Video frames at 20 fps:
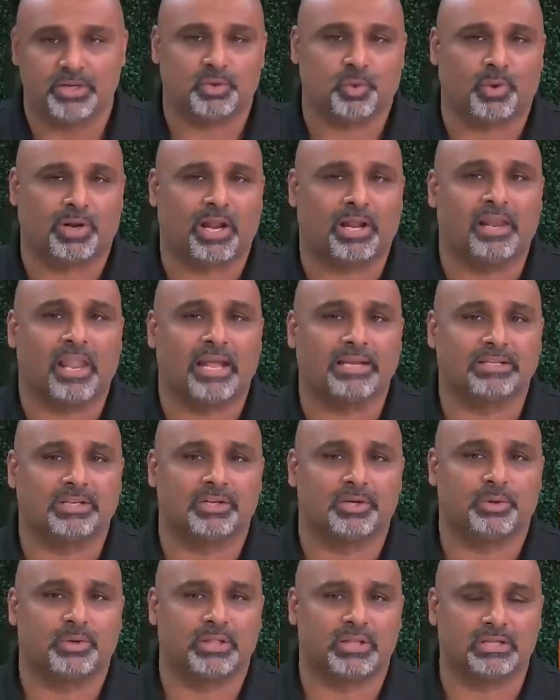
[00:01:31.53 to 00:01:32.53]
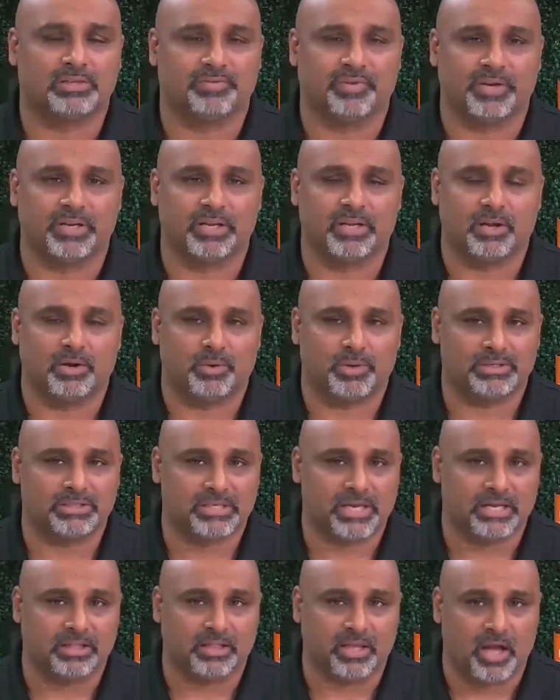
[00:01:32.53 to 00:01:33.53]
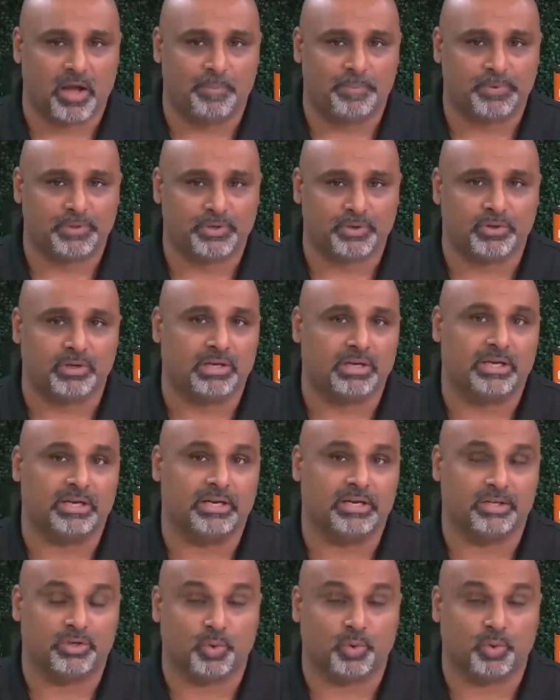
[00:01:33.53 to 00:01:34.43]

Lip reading: So what I'd like to do in this video is take the opportunity